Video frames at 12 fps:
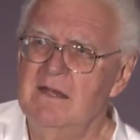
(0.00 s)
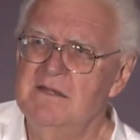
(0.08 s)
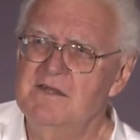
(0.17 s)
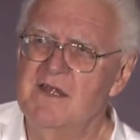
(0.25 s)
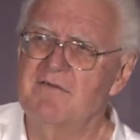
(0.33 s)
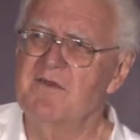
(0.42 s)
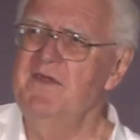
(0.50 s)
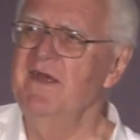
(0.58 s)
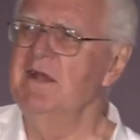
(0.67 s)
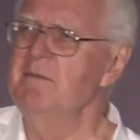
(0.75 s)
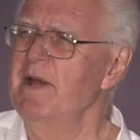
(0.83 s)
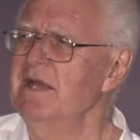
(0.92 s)
do you ever
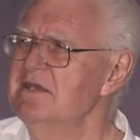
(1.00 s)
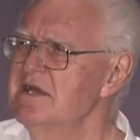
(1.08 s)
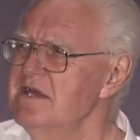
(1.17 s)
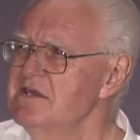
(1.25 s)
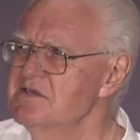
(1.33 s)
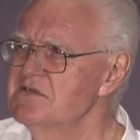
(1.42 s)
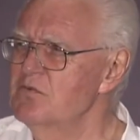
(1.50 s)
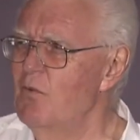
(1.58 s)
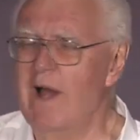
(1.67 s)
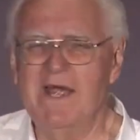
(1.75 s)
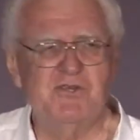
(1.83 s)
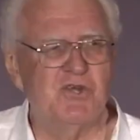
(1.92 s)
think about this?
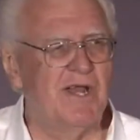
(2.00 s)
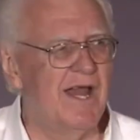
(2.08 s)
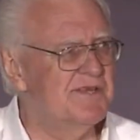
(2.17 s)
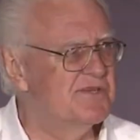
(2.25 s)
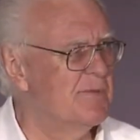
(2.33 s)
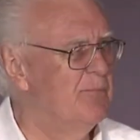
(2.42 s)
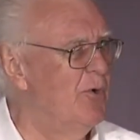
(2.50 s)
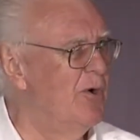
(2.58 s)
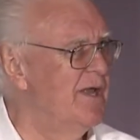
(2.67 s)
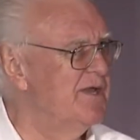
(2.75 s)
Why should I support